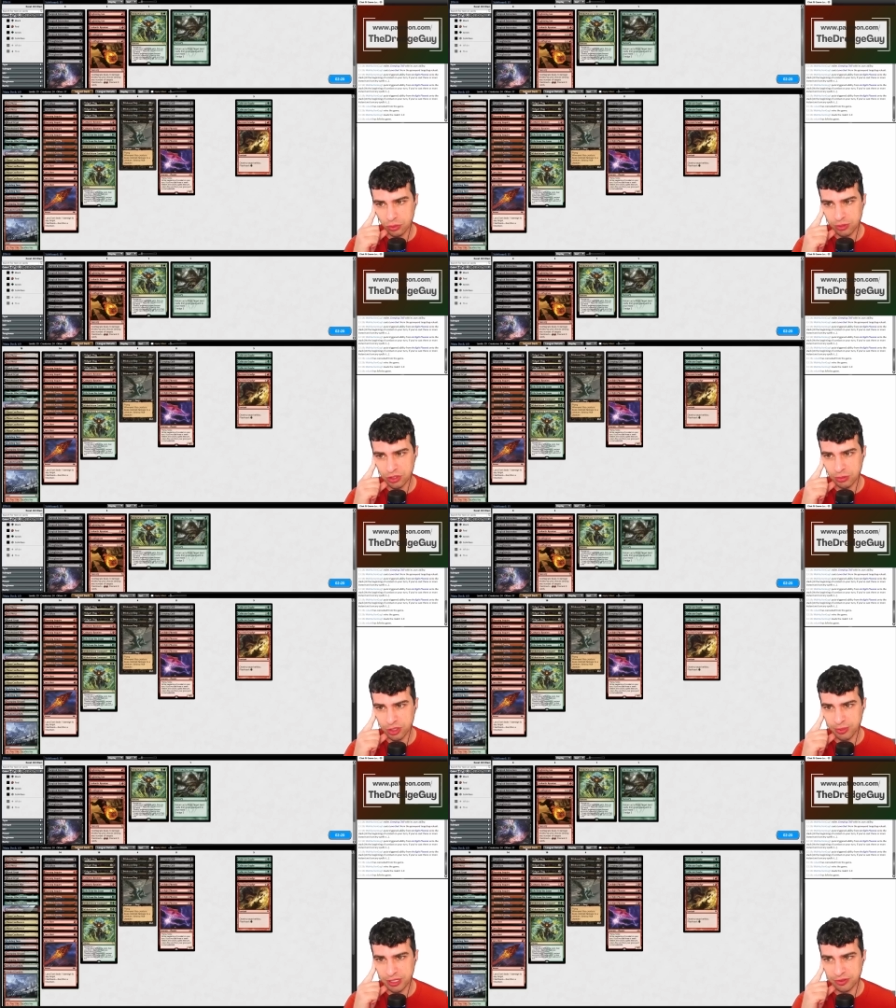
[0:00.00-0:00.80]
will be so
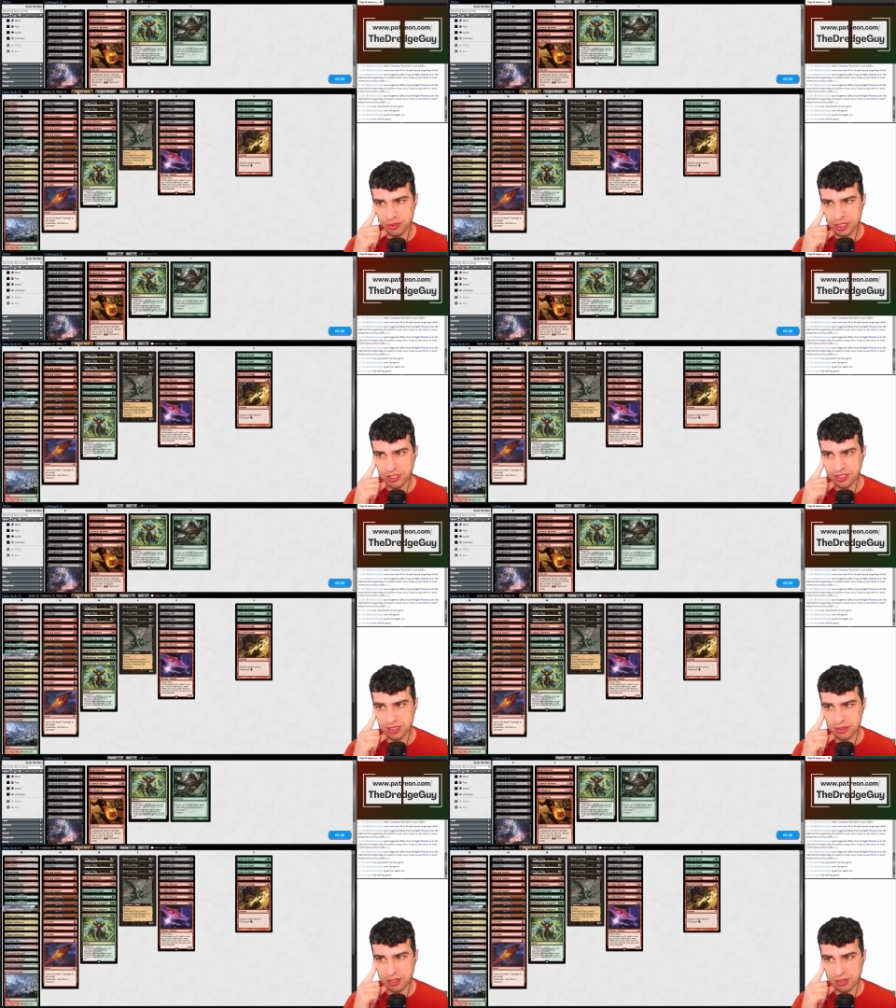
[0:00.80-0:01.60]
much better for us
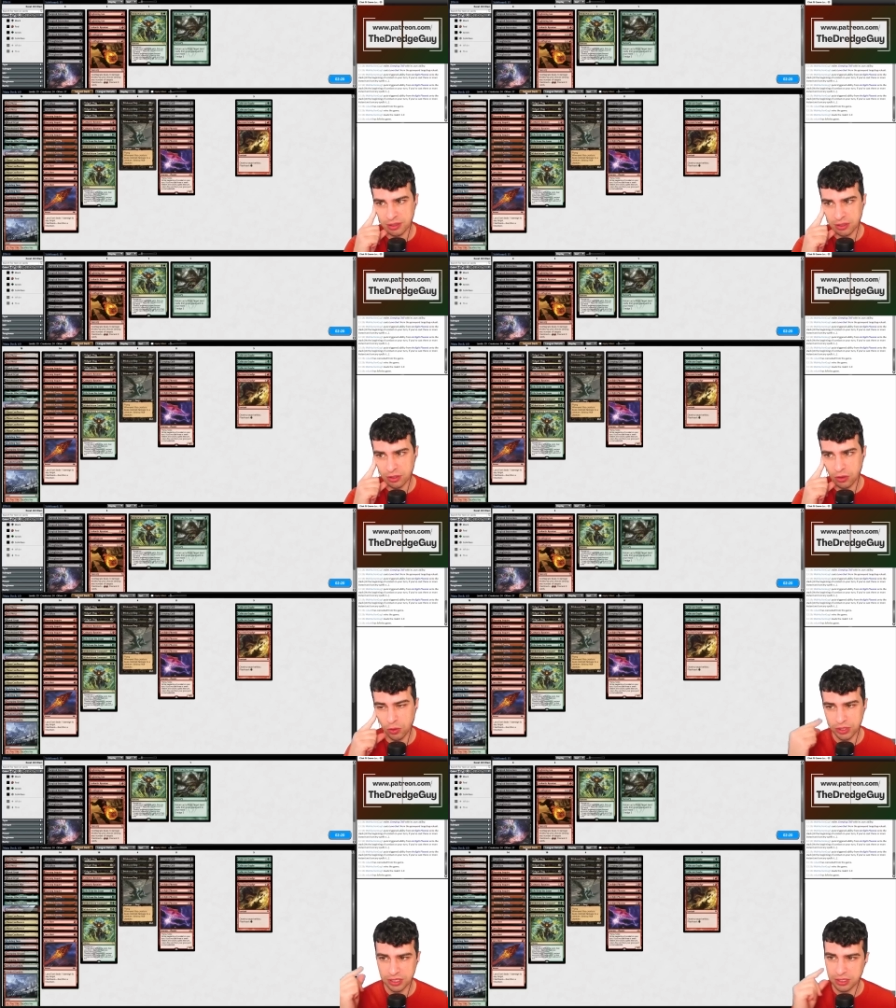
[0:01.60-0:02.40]
than
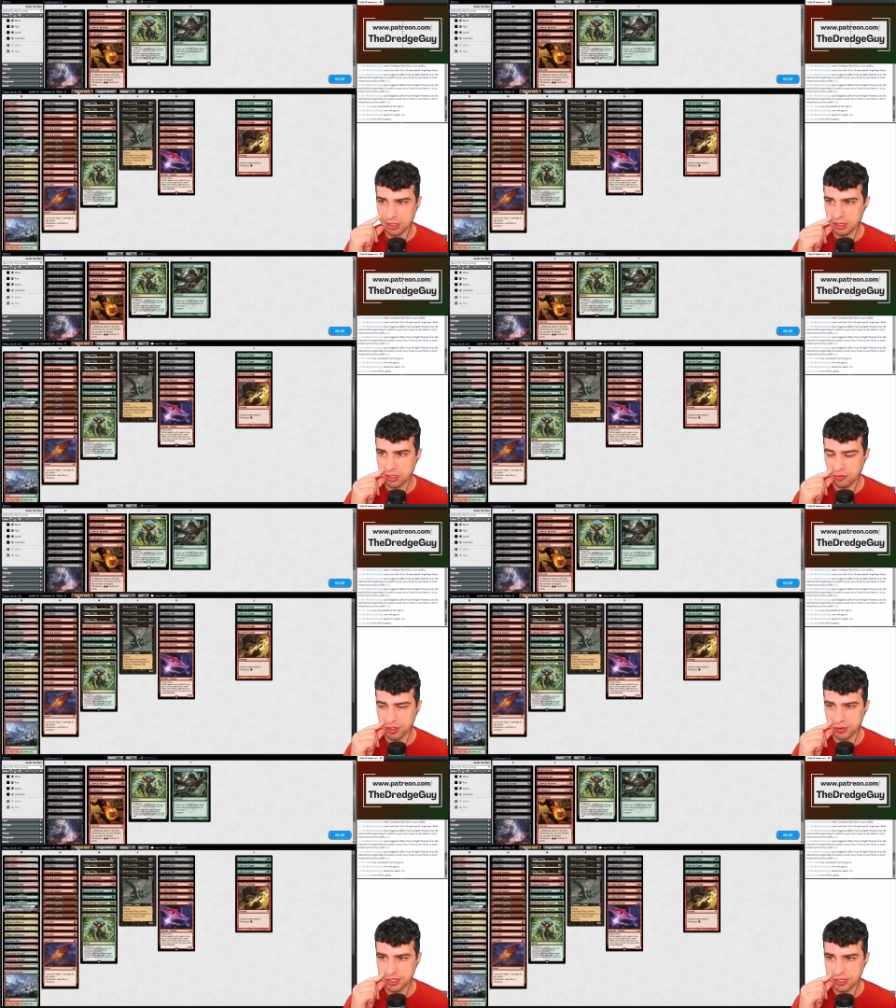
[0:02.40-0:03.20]
holding
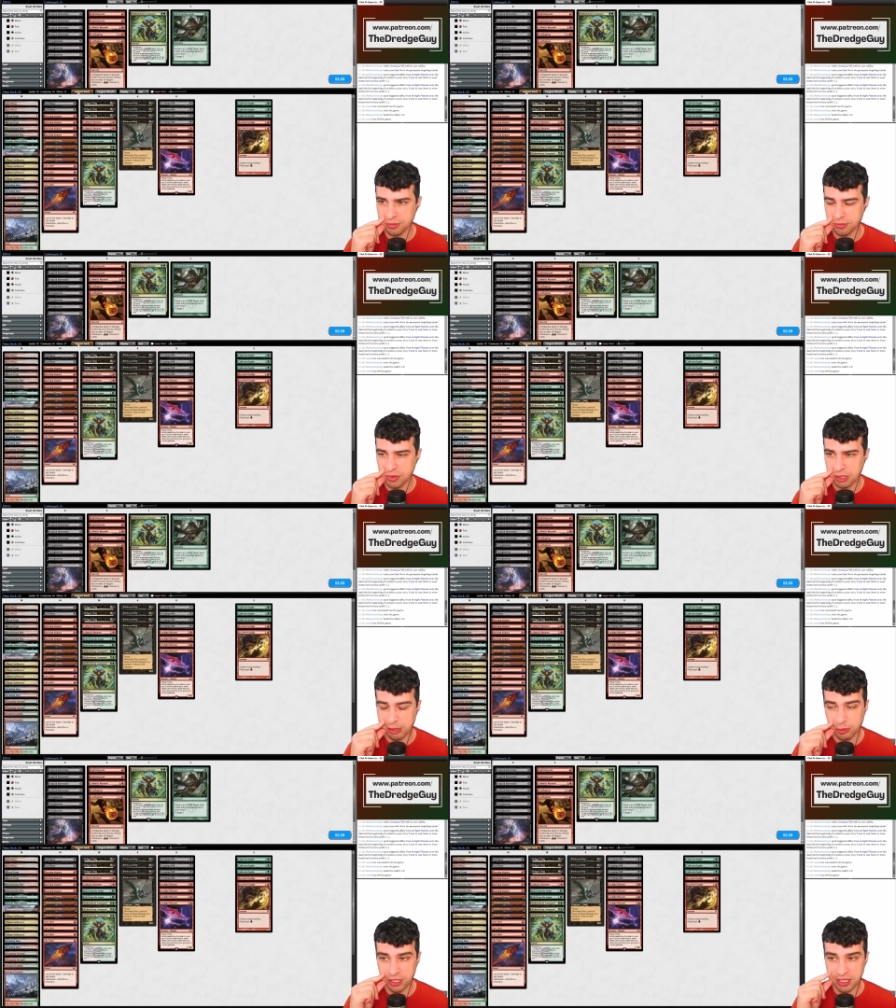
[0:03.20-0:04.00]
Conflagrate. And
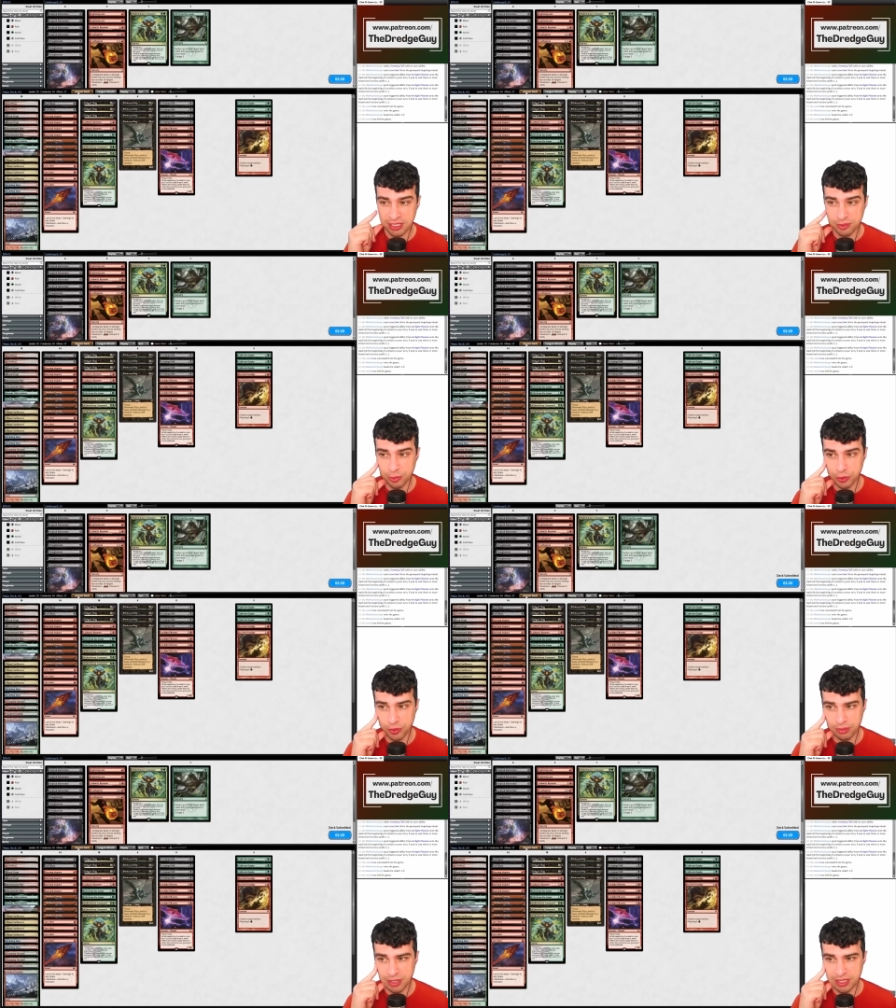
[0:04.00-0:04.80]
my opponent has blue.
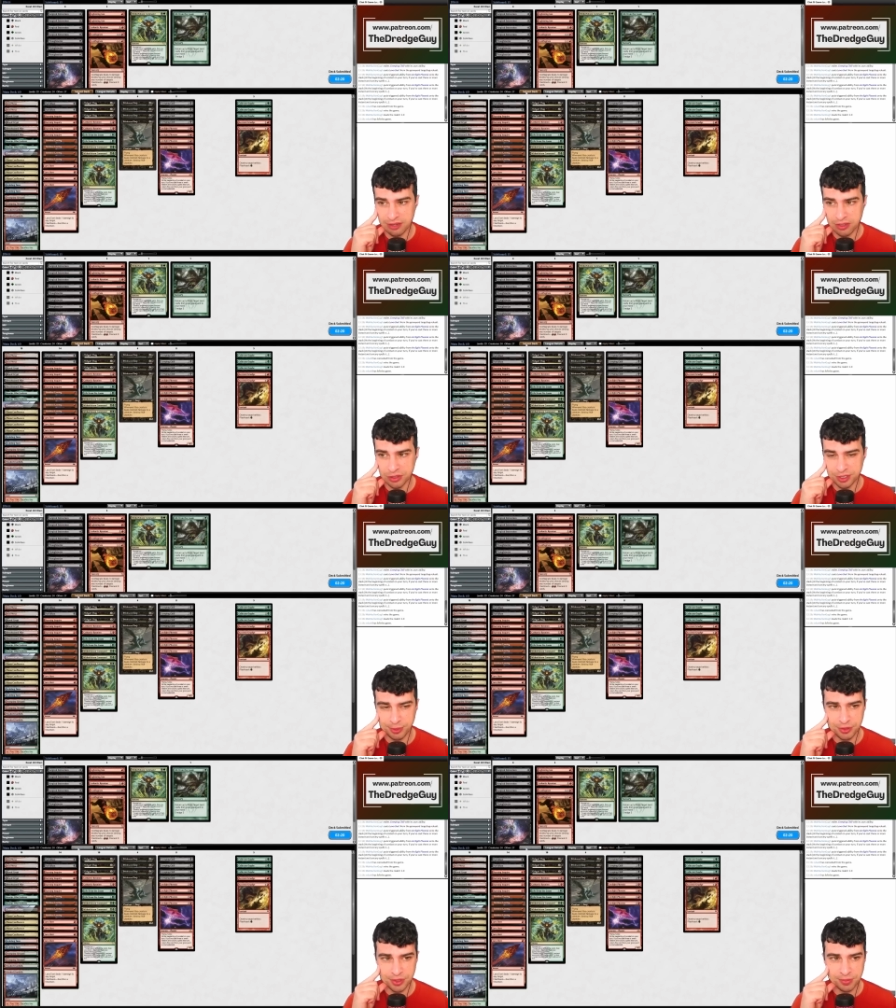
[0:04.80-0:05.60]
They might have counter
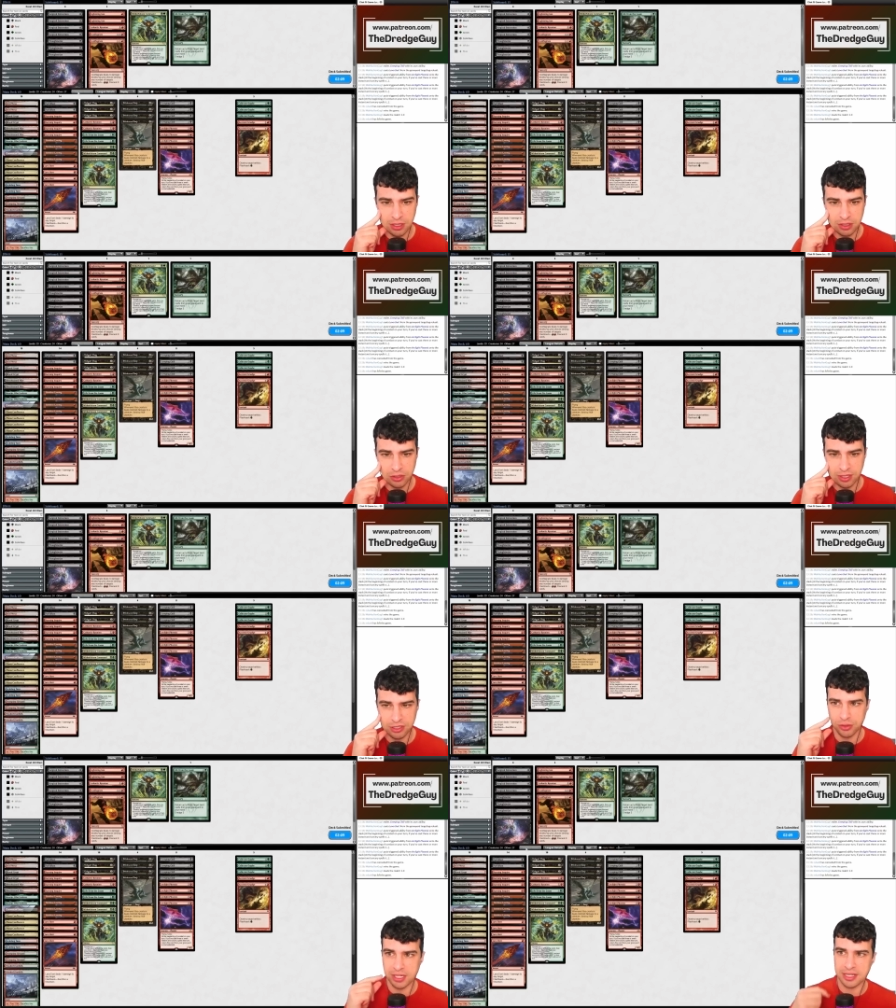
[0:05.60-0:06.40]
spells. So
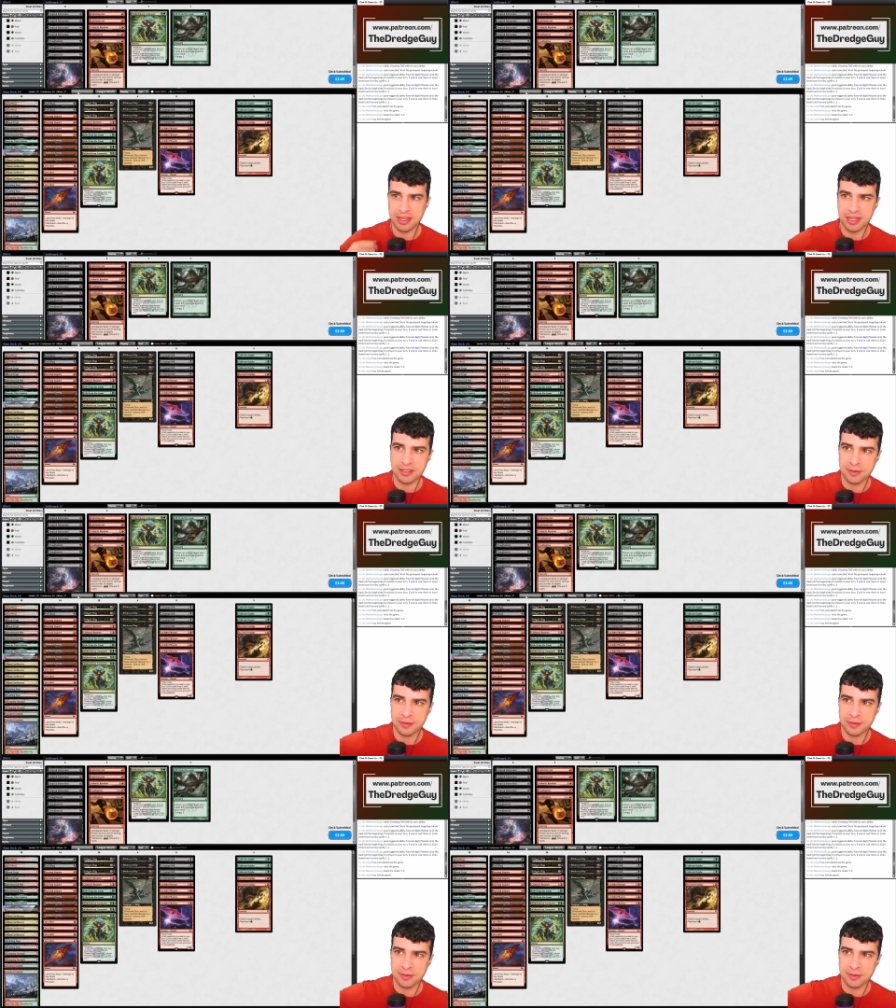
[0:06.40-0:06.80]
let's try like that.